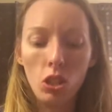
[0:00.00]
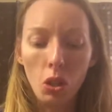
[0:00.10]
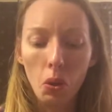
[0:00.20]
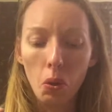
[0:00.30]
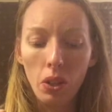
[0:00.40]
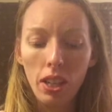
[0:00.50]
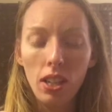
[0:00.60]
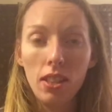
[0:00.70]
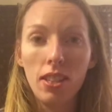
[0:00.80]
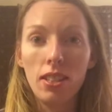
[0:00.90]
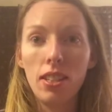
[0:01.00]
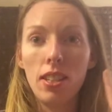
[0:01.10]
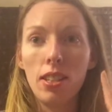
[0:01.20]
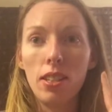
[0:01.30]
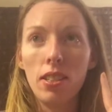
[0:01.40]
So this
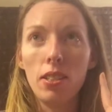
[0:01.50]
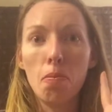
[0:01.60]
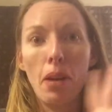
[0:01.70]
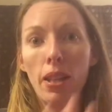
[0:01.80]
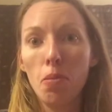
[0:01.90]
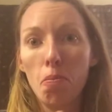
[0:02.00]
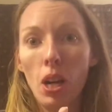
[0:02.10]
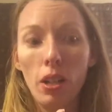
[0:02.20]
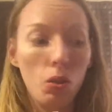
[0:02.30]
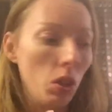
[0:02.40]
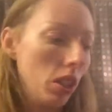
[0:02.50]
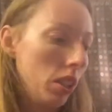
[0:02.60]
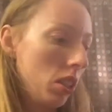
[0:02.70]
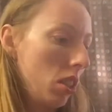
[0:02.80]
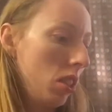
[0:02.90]
is Bath and Body
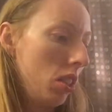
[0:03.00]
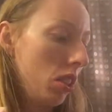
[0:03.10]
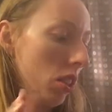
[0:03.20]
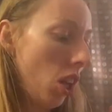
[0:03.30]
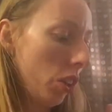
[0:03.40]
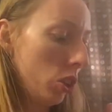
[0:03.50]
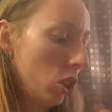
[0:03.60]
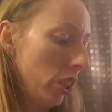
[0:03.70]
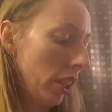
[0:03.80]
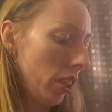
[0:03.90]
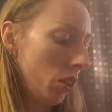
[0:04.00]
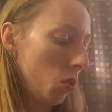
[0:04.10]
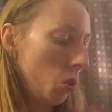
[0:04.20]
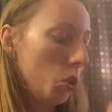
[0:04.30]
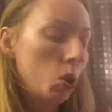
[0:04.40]
Works, Dollar Tree,
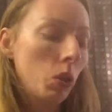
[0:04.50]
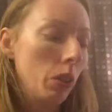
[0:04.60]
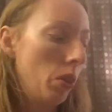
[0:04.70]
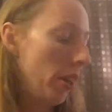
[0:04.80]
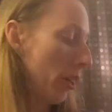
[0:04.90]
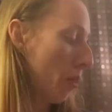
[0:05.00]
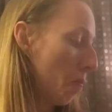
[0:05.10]
Rue 21,